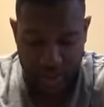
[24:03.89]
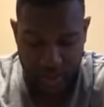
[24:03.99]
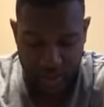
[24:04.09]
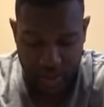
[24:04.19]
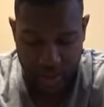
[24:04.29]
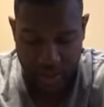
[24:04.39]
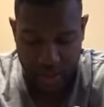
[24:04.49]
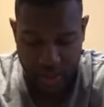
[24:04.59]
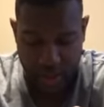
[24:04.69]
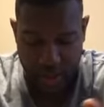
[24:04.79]
And he,
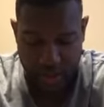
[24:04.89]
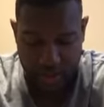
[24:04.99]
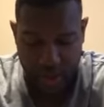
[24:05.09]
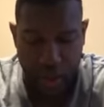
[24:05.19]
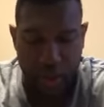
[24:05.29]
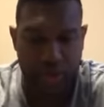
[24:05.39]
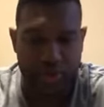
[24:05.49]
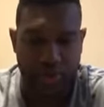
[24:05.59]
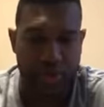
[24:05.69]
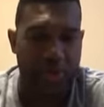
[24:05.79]
and, and he said, go in the
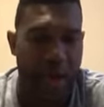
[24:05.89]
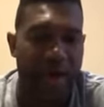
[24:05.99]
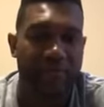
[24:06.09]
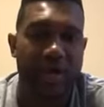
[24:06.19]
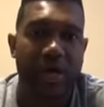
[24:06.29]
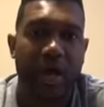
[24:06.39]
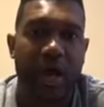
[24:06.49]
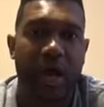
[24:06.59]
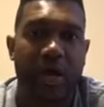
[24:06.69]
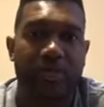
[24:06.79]
strength you have.
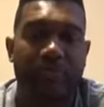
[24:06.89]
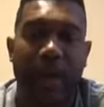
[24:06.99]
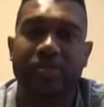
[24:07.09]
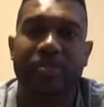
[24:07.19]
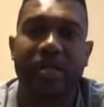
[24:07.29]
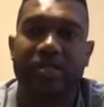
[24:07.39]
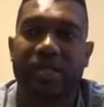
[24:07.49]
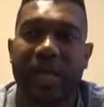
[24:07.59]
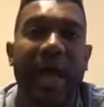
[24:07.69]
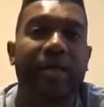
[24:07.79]
Uh, the Bible says
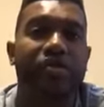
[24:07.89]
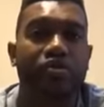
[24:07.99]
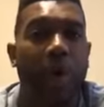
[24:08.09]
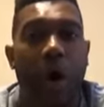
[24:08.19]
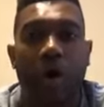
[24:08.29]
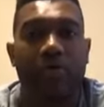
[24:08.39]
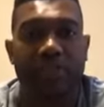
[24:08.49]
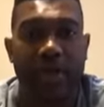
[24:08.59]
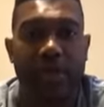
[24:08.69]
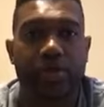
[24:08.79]
that I can do all
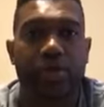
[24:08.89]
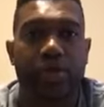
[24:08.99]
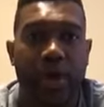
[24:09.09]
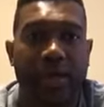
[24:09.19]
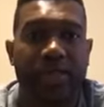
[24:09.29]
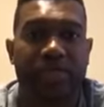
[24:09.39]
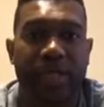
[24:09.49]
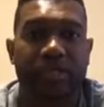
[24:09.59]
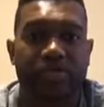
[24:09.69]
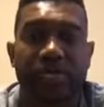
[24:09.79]
things through Christ
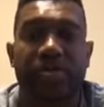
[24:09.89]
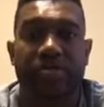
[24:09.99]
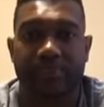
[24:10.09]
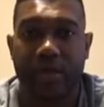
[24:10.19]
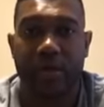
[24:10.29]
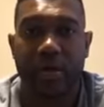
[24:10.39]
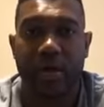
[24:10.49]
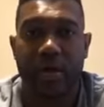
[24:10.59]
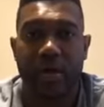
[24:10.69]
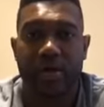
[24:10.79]
that strengthens me.
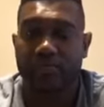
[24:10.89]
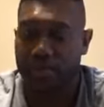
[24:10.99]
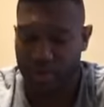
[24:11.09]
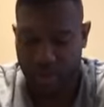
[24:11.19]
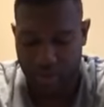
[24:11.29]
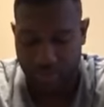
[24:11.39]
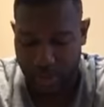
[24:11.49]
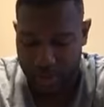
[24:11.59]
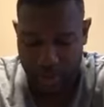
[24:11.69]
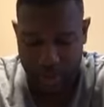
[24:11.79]
I mean, the, the,
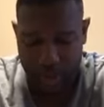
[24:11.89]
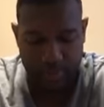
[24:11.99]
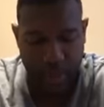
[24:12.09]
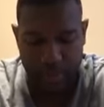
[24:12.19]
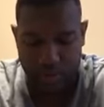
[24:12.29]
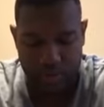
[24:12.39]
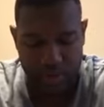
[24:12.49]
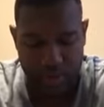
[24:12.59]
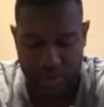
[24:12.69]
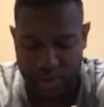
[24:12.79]
the, the Bible
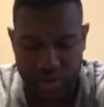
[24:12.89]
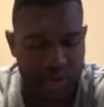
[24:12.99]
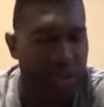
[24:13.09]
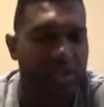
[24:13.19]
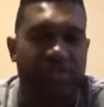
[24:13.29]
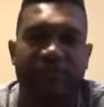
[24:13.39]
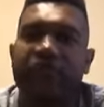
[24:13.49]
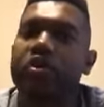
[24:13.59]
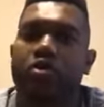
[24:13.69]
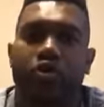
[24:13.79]
is, is
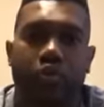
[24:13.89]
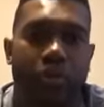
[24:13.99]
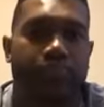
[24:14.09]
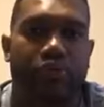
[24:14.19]
filled with